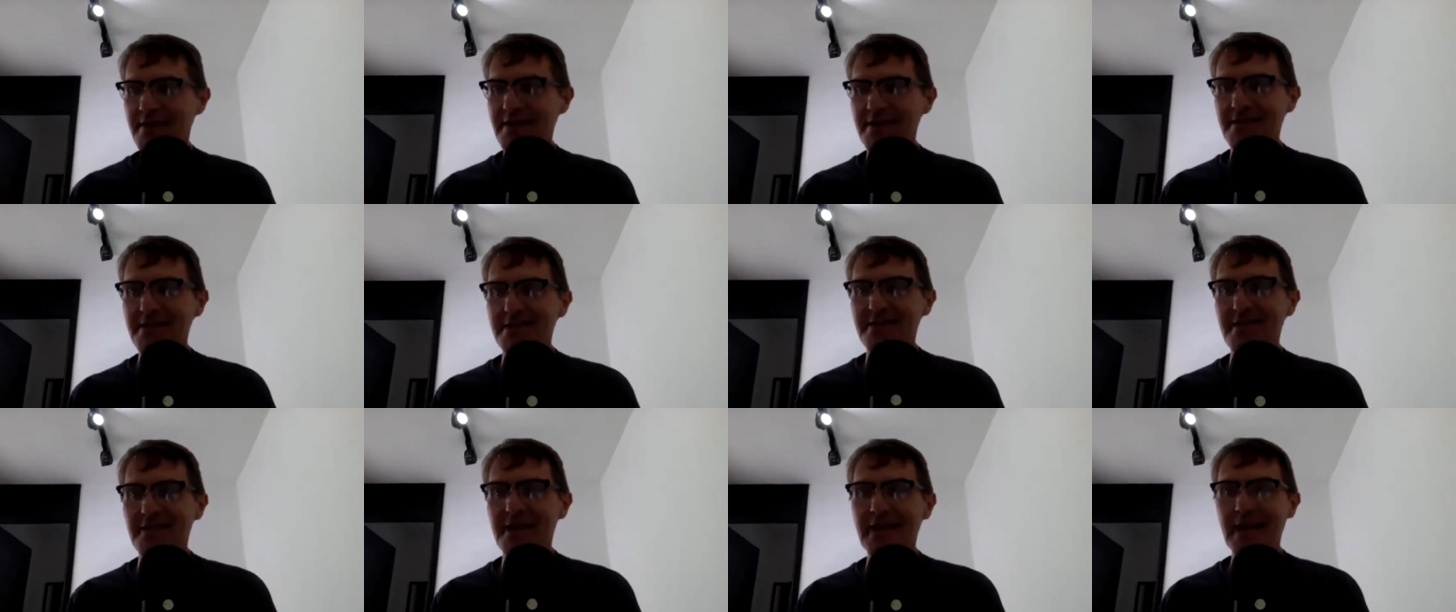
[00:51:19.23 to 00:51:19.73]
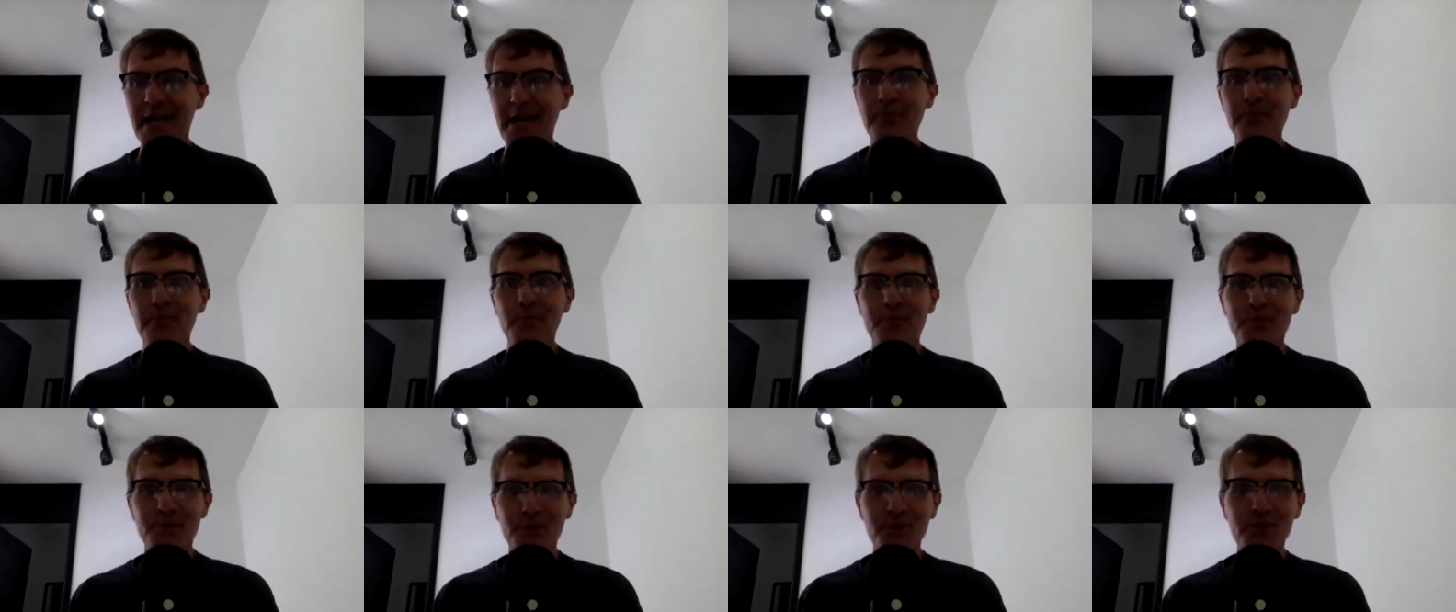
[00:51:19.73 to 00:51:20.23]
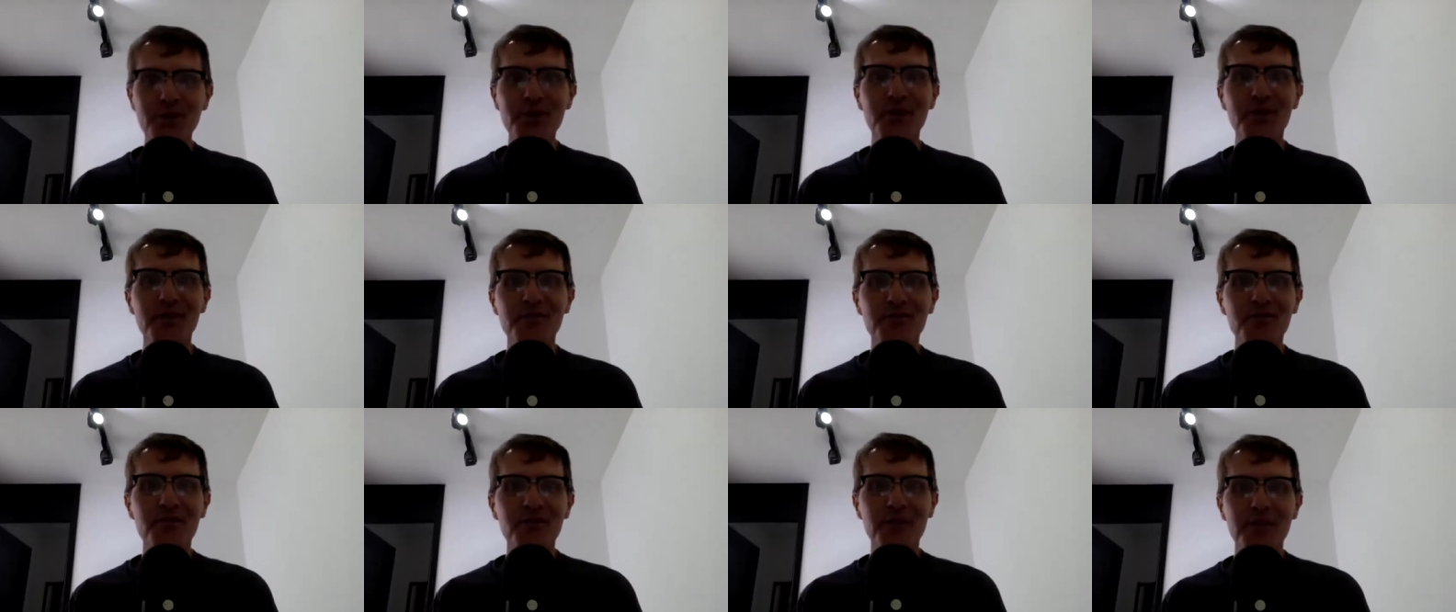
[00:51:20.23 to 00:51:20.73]
uh, an
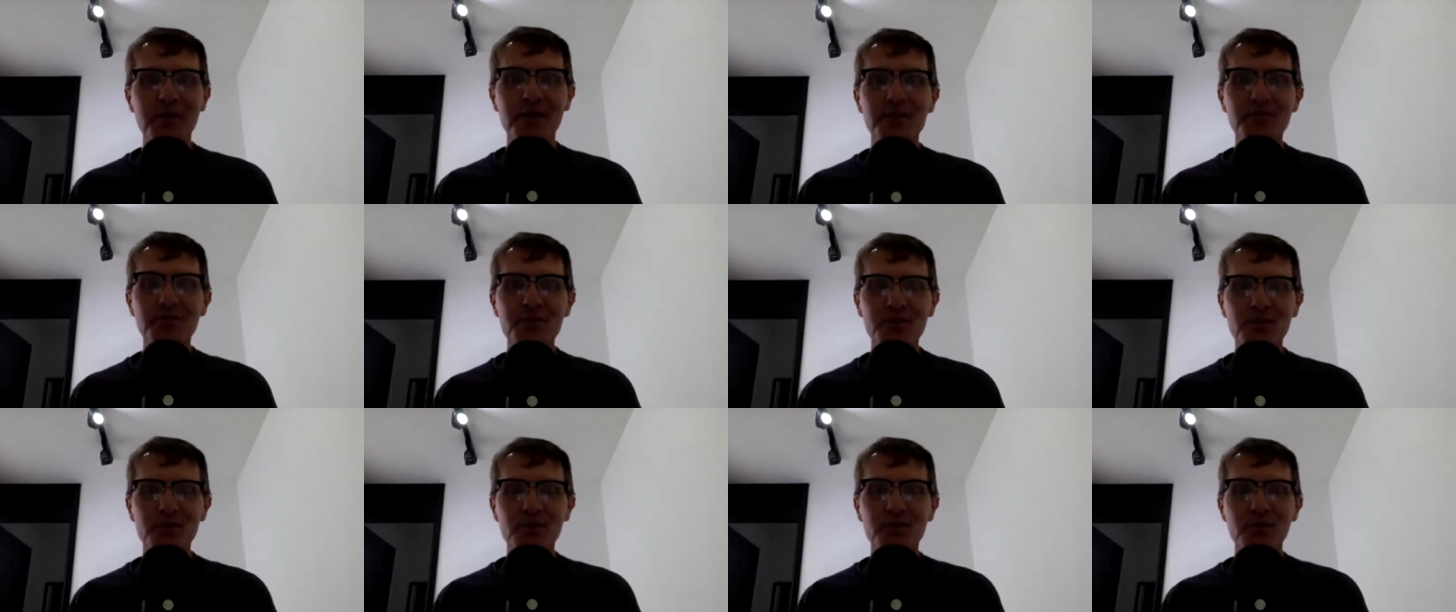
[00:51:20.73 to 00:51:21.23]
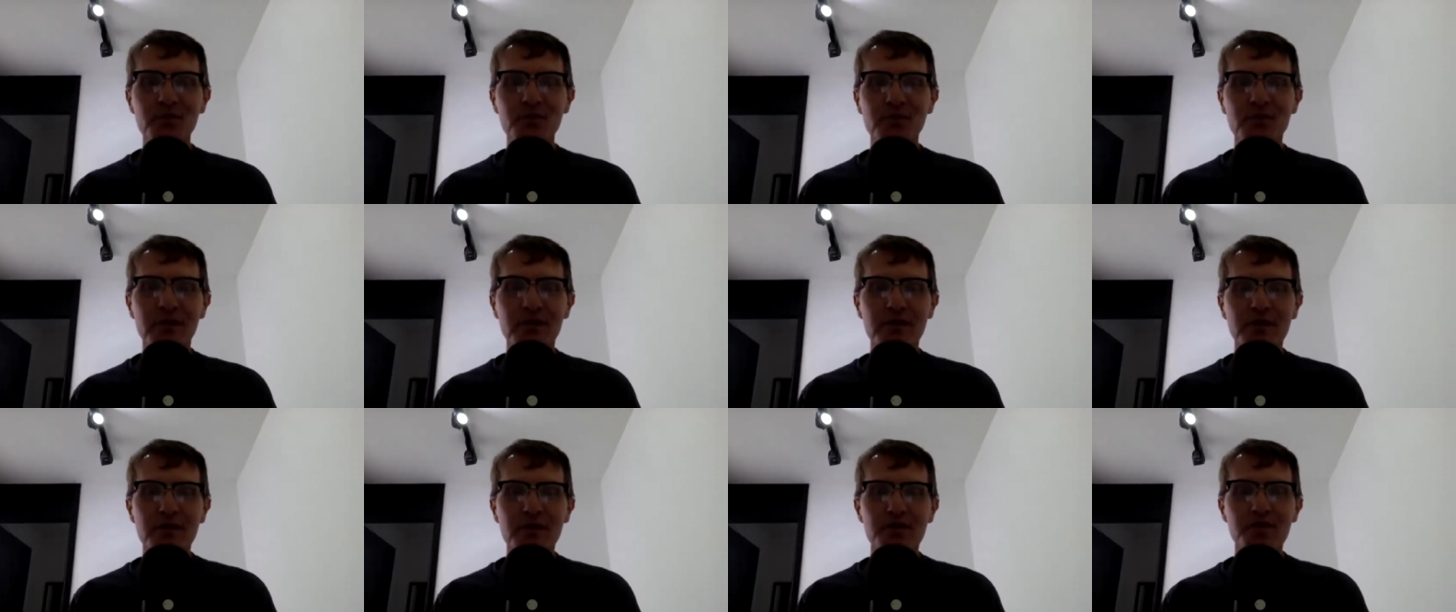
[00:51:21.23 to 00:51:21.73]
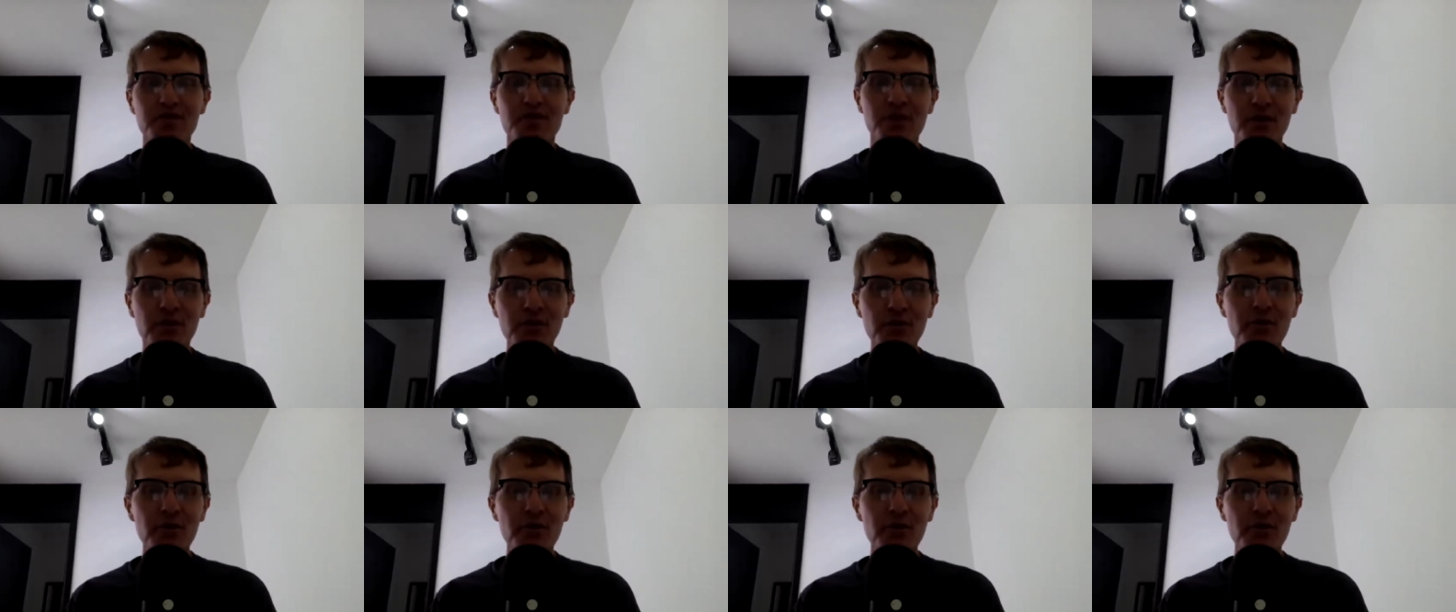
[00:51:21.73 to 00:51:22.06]
opportunity for them to